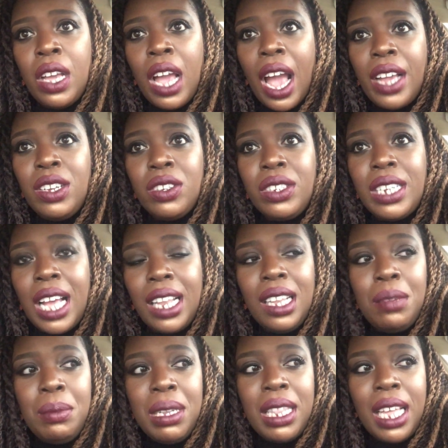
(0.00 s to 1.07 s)
And you're
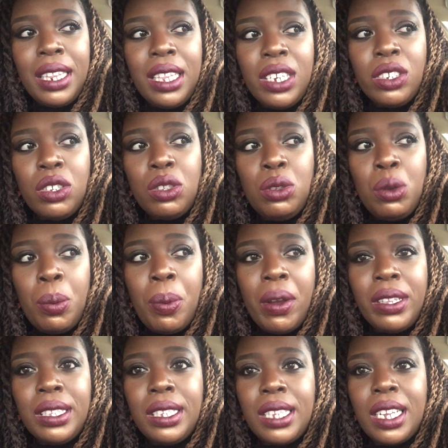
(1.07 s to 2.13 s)
telling me that there's a
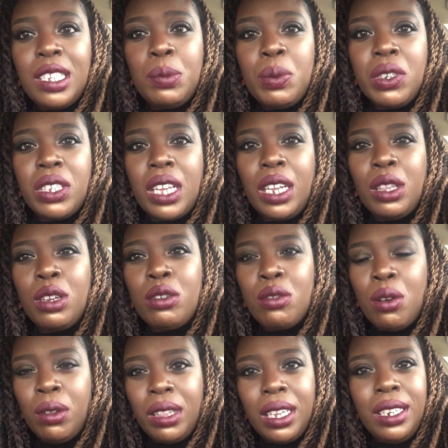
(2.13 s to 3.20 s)
2.6%
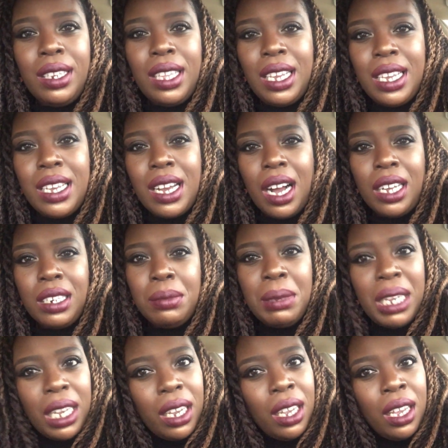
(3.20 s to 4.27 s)
growth in the
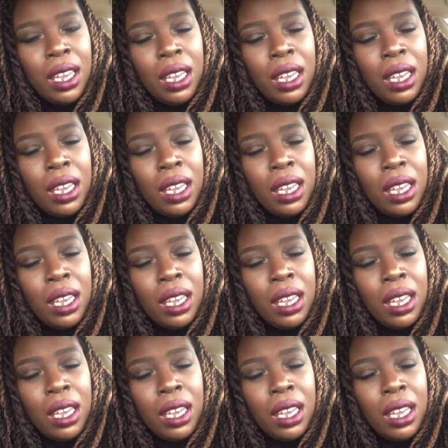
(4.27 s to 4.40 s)
economy?